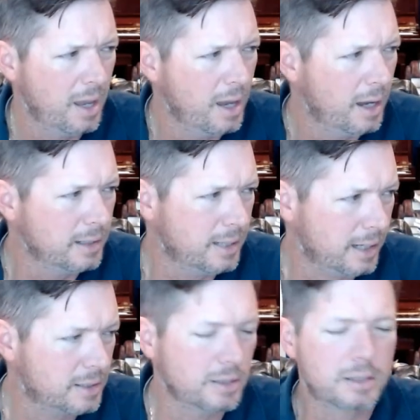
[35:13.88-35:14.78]

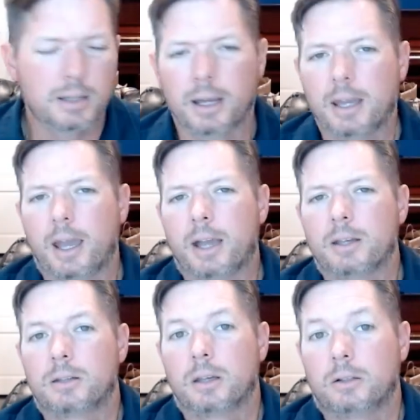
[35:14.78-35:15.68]
Texas today
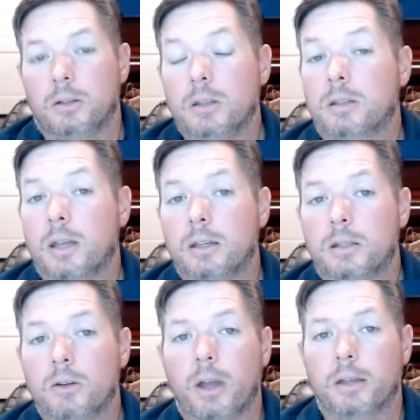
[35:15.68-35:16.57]
to this day,
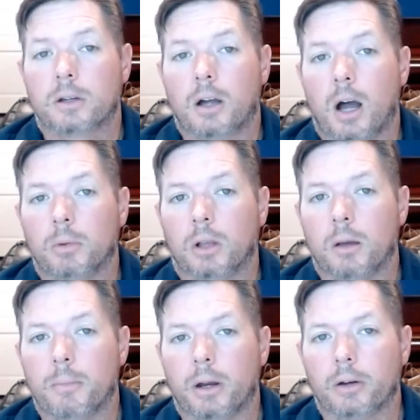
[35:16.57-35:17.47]
still has a common law
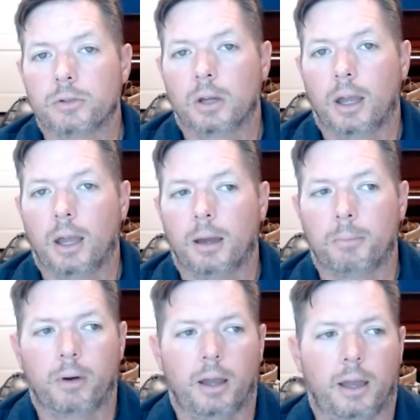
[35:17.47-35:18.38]
marriage
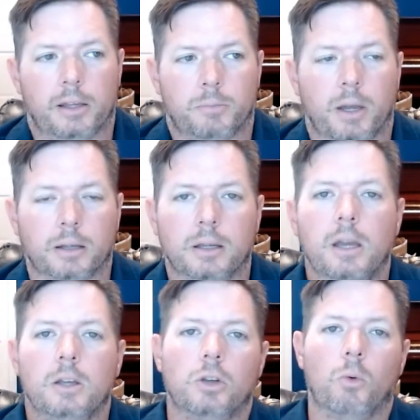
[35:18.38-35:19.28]
aspect.
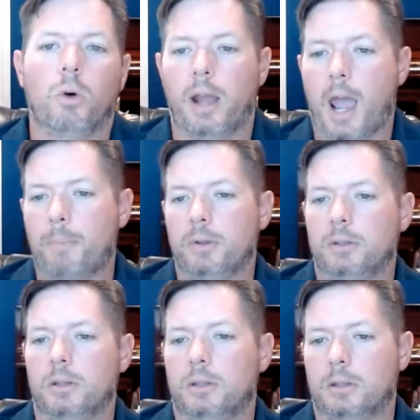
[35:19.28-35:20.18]
So what happens
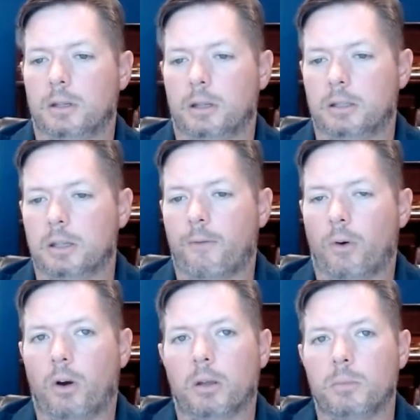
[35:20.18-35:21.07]
is that, let's say for
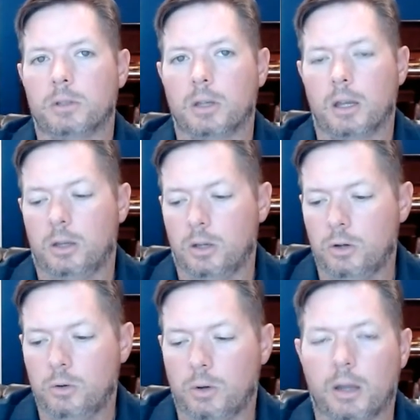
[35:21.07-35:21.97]
argument's sake,
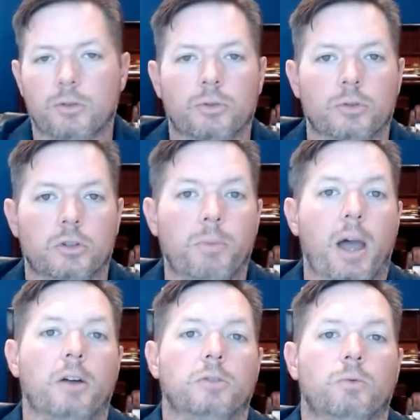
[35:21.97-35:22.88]
you and your
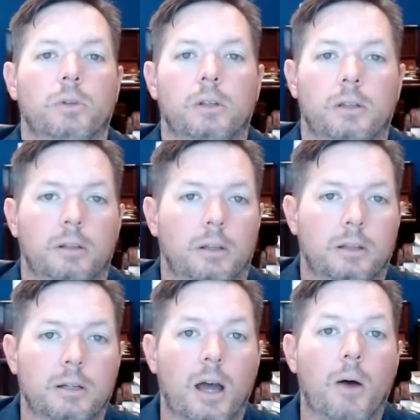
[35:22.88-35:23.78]
spouse really did
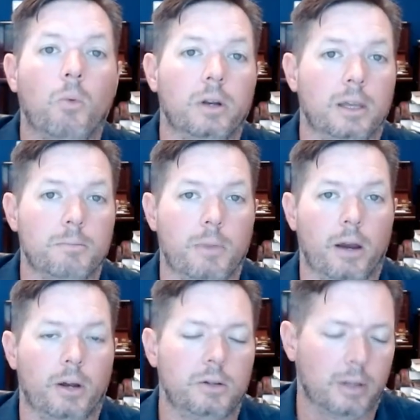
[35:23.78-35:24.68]
not want to get
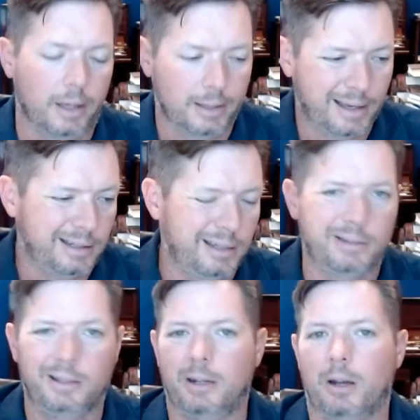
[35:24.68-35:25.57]
married. You're like, I'm
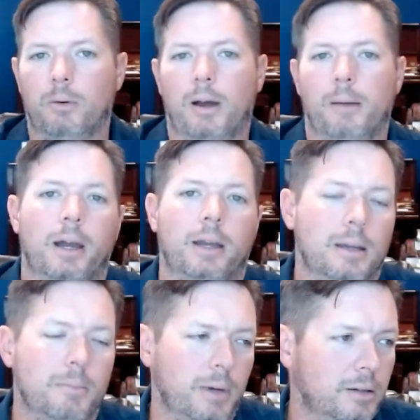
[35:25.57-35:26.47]
not going to get
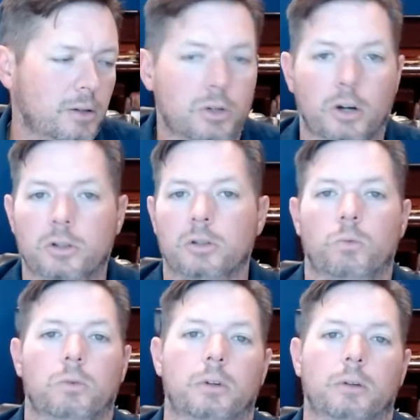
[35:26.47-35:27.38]
married in the church because
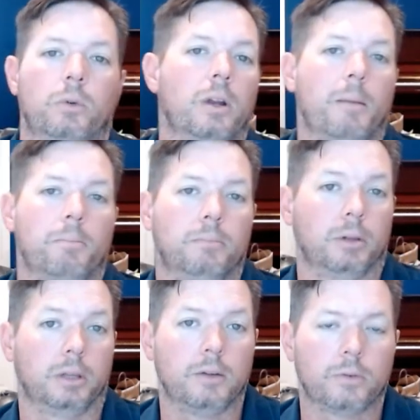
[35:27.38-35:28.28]
we're not
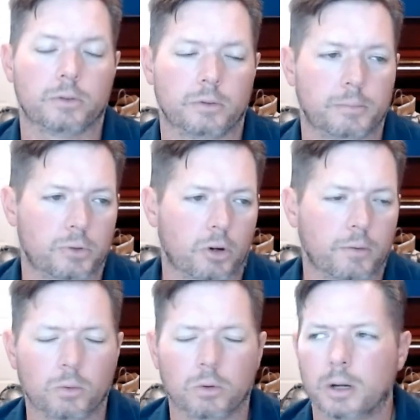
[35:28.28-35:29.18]
believers or observant or
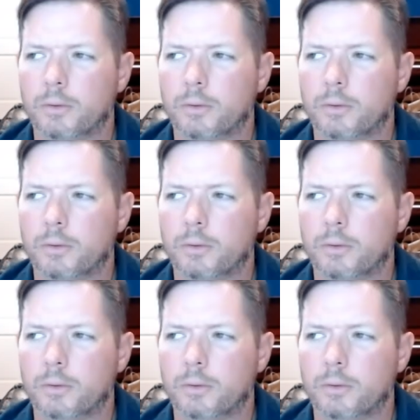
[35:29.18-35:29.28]
whatever.